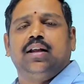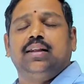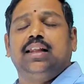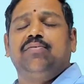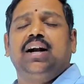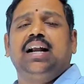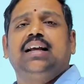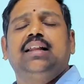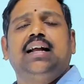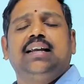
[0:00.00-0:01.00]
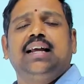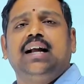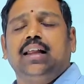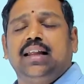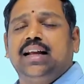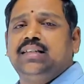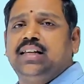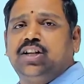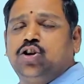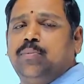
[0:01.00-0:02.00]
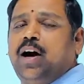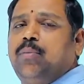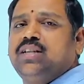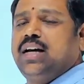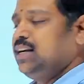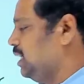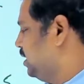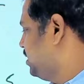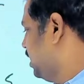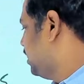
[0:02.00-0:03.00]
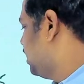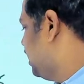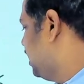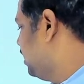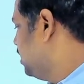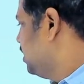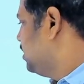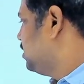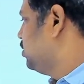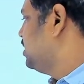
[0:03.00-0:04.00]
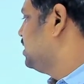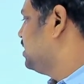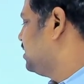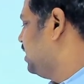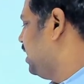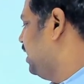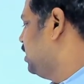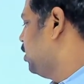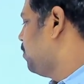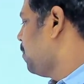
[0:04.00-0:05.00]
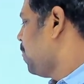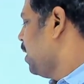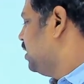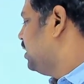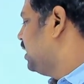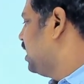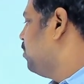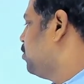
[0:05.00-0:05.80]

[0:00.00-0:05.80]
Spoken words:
Definitely other than 10, other than C it should be how much here? 10. See, other than, so this is the C, right? The other number